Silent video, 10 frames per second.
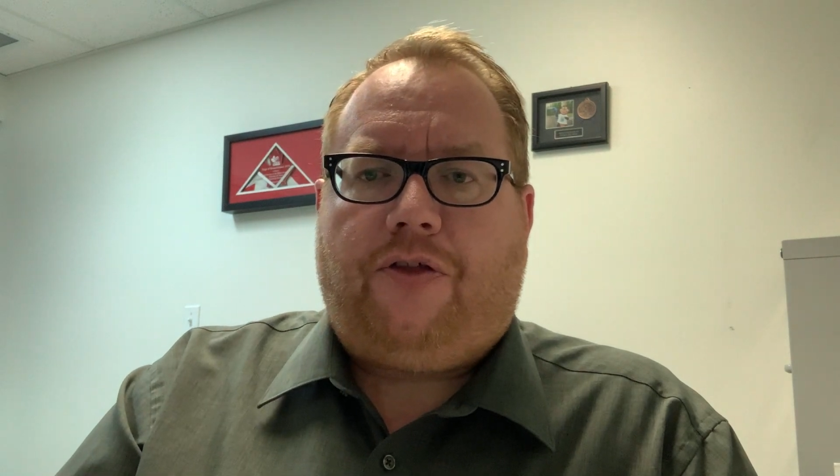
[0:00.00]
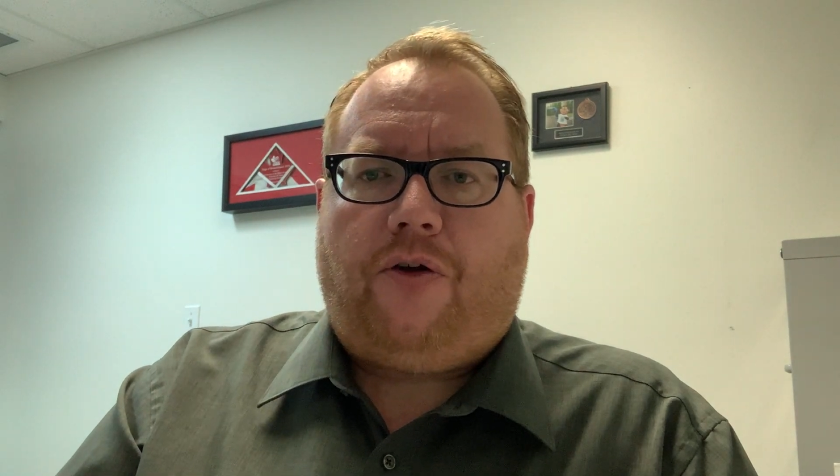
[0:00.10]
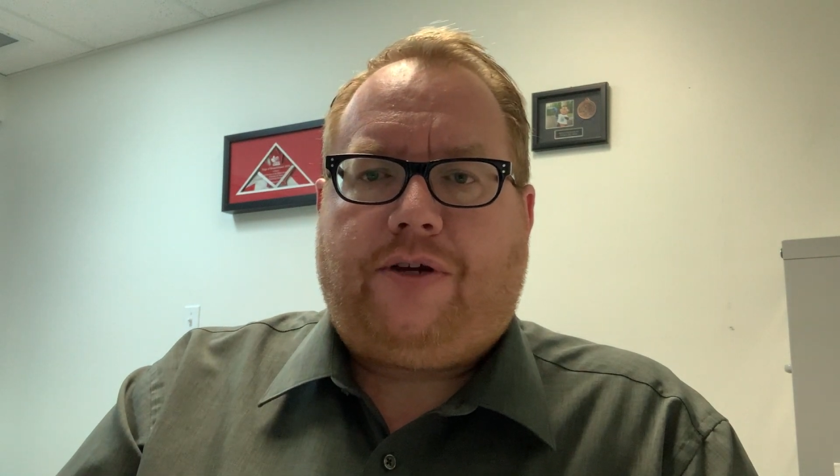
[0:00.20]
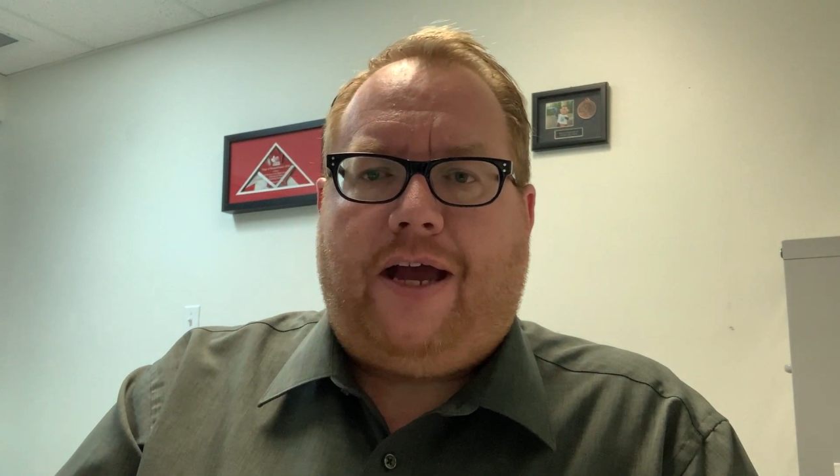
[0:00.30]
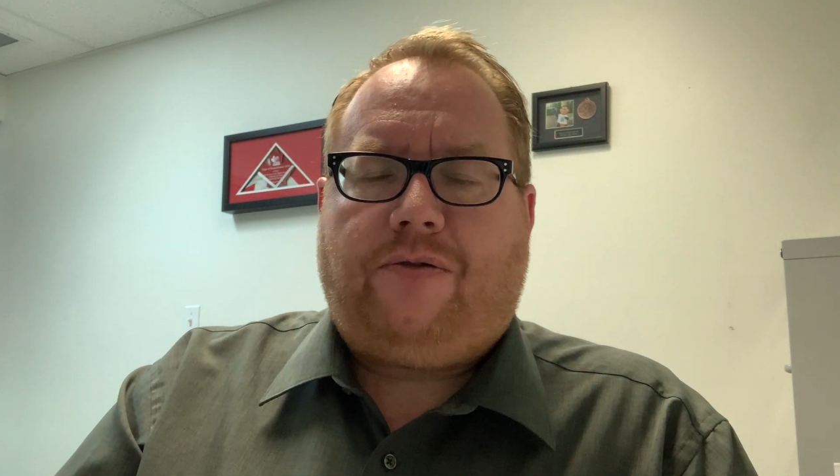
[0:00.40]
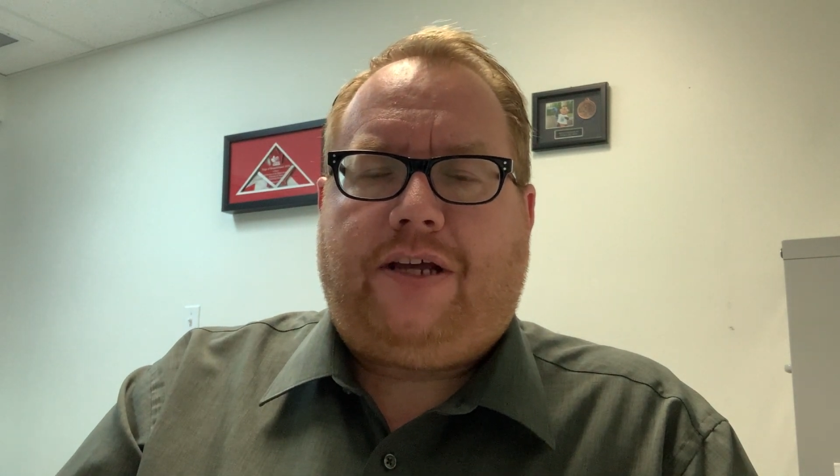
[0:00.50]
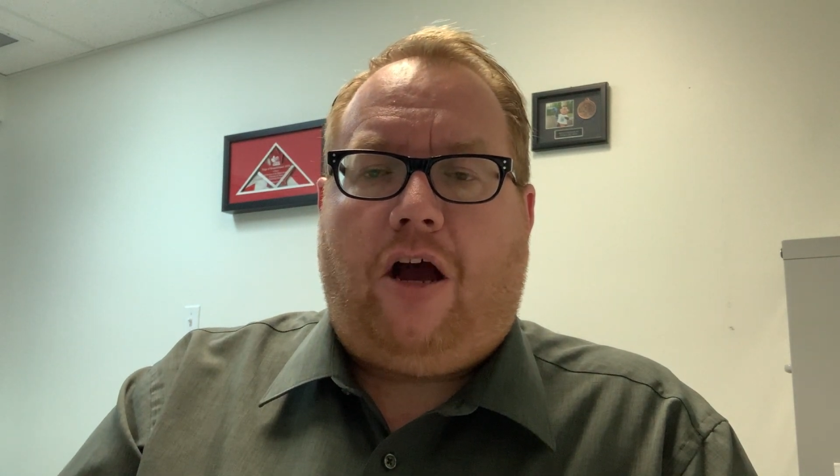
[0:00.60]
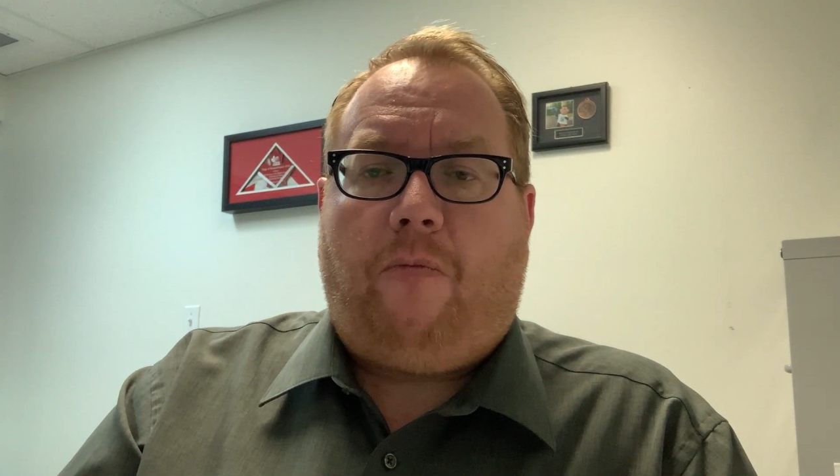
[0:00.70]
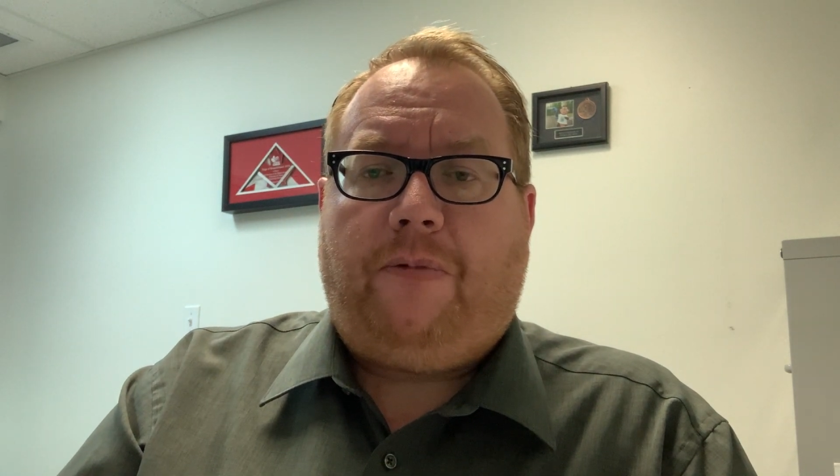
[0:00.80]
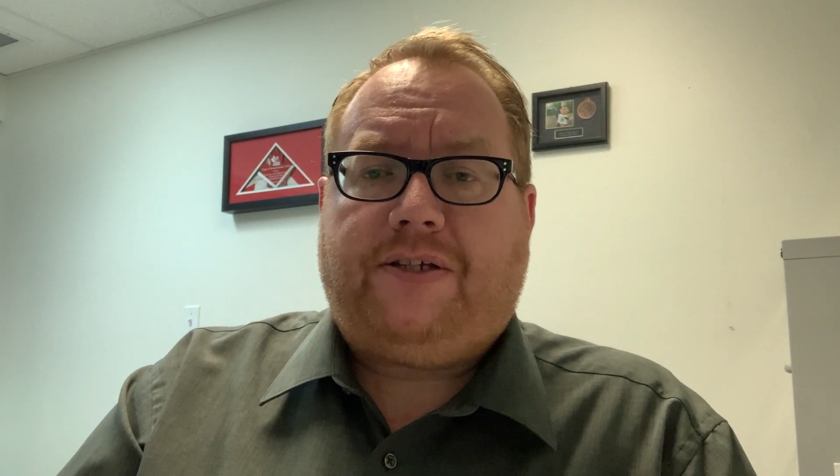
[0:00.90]
our
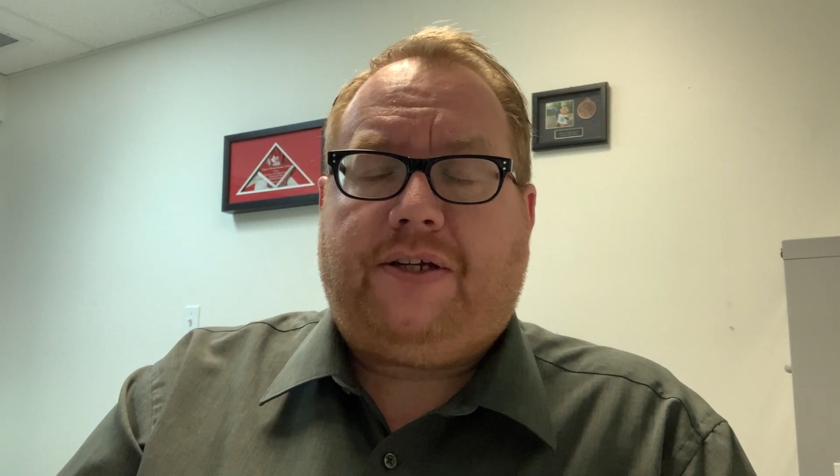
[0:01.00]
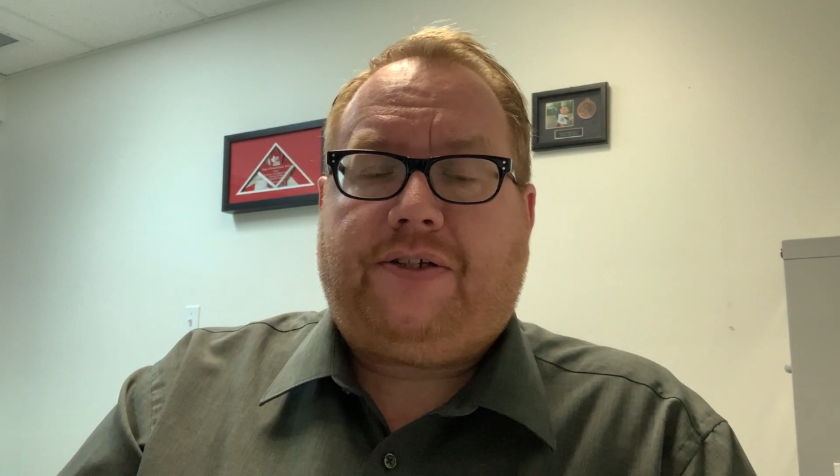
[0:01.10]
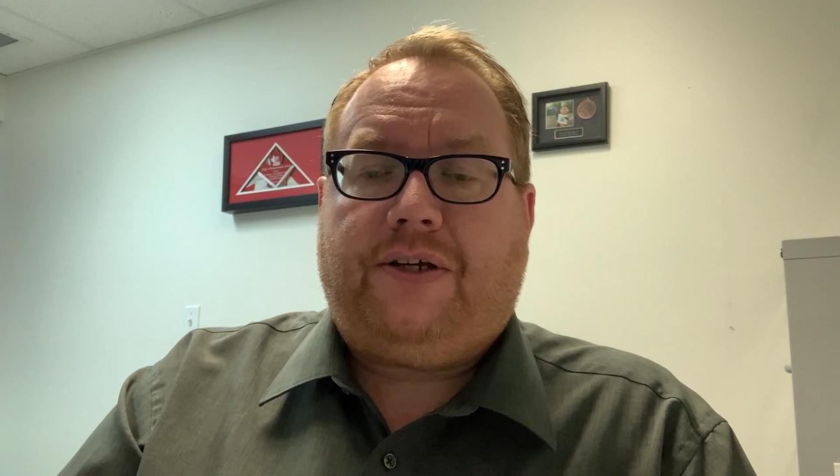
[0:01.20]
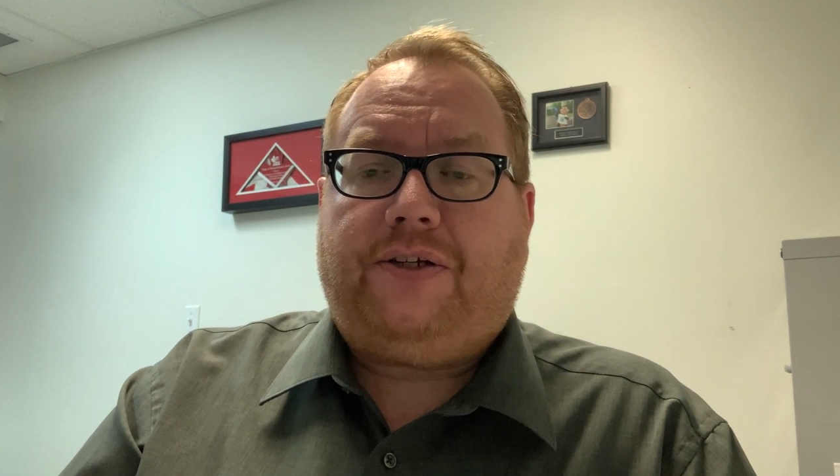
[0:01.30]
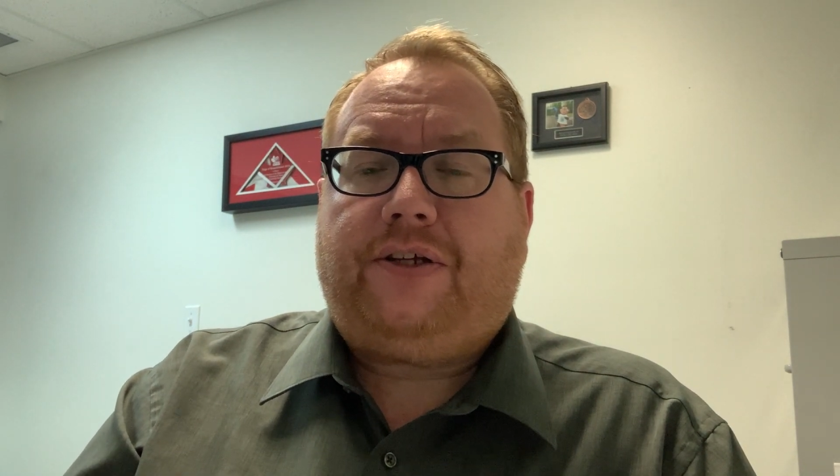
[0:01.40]
downtown businesses,